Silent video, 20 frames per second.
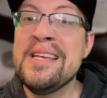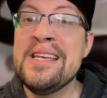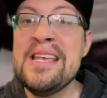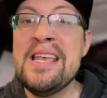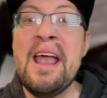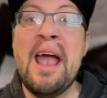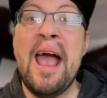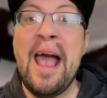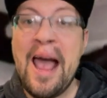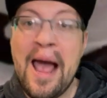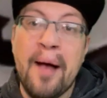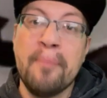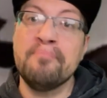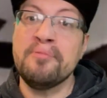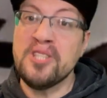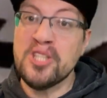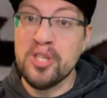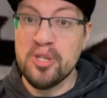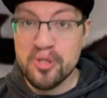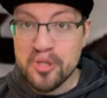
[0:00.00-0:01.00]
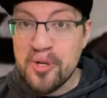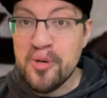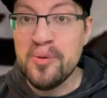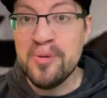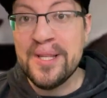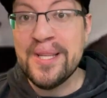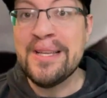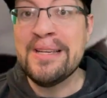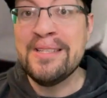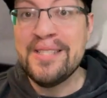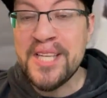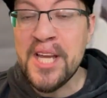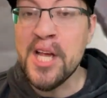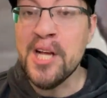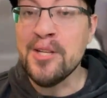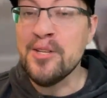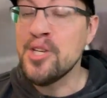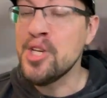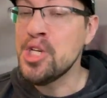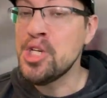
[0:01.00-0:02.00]
he absolutely
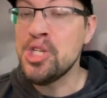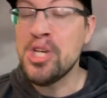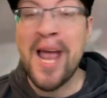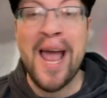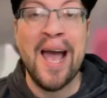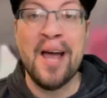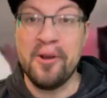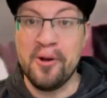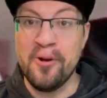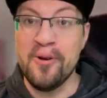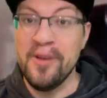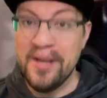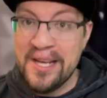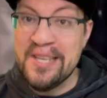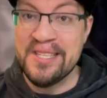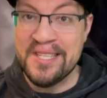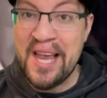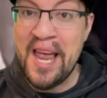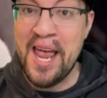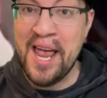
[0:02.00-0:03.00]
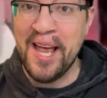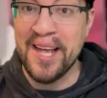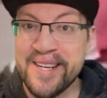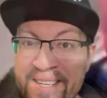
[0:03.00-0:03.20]
did shatter his hand.